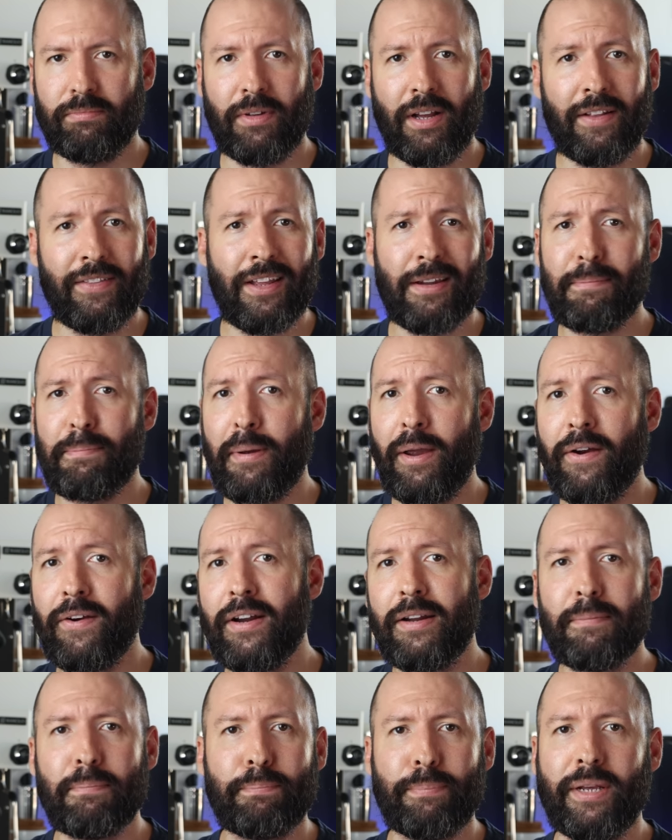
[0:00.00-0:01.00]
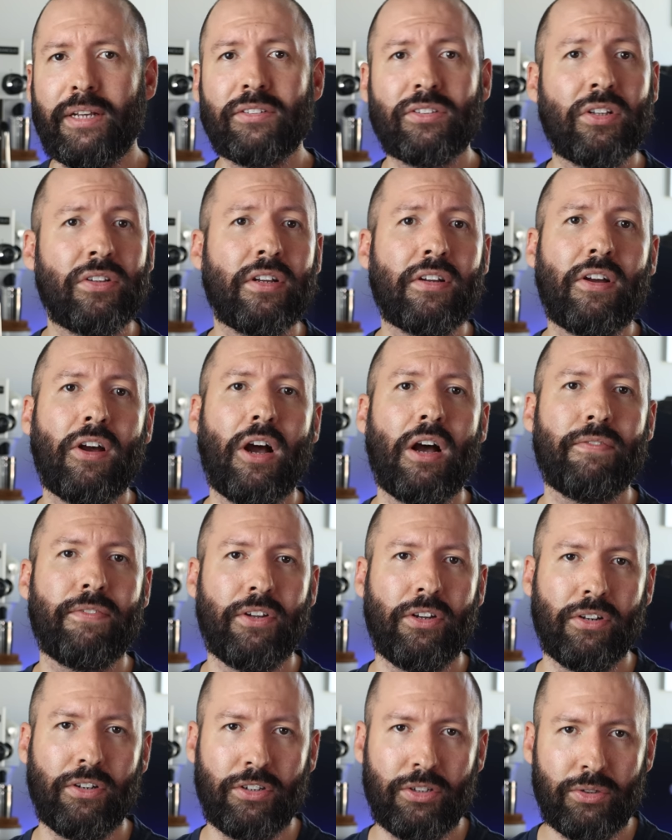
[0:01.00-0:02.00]
and then pair it based on the coffee
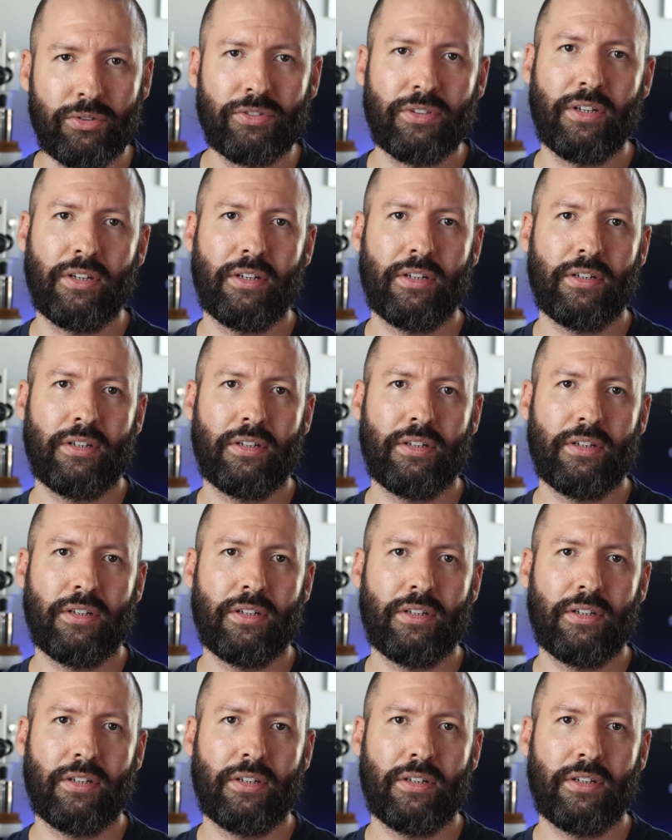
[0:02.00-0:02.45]
you're using.